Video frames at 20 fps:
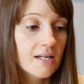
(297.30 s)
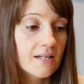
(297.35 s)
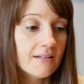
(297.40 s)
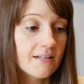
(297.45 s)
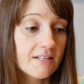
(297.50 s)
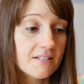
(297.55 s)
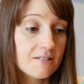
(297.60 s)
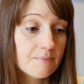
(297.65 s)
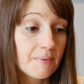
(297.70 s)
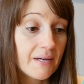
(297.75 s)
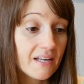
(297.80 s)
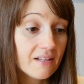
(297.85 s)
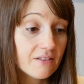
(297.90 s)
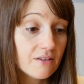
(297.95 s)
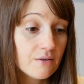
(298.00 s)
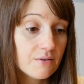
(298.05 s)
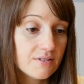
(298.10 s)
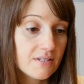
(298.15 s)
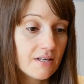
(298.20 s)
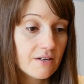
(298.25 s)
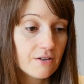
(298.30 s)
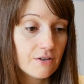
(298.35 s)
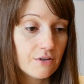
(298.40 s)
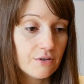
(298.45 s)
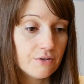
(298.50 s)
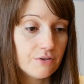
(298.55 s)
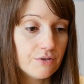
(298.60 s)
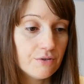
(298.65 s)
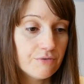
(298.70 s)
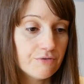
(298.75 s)
They spared those they
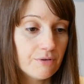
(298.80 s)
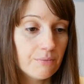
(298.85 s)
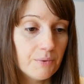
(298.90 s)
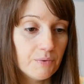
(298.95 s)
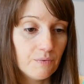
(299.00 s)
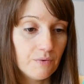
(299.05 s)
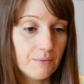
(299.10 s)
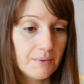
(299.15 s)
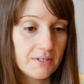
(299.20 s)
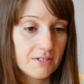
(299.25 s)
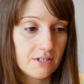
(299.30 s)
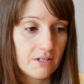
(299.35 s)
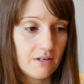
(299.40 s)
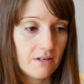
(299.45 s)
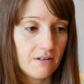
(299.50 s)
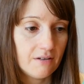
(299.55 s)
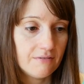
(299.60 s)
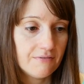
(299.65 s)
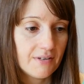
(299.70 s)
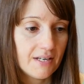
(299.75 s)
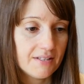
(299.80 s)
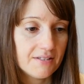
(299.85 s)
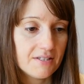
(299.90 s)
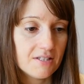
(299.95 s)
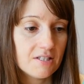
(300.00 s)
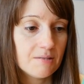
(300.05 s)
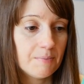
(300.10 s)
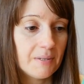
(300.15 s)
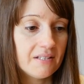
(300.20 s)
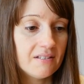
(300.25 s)
could from the ruined earth and
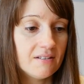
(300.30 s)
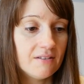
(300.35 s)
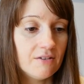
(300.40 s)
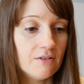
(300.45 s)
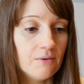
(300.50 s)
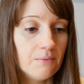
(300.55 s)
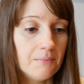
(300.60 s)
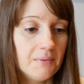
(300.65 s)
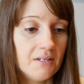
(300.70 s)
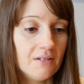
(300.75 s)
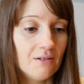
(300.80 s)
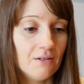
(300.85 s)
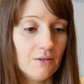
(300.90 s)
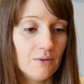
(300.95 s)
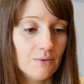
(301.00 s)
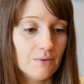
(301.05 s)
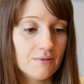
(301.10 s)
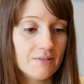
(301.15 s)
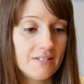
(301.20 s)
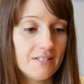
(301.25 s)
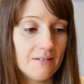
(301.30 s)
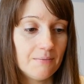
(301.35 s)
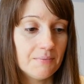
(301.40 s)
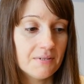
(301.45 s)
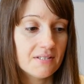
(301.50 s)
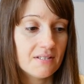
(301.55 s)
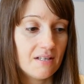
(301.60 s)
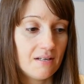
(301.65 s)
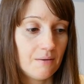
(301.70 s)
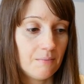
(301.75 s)
suspended them in a long, deep
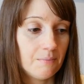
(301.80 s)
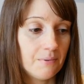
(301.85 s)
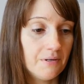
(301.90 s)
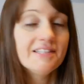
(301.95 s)
sleep.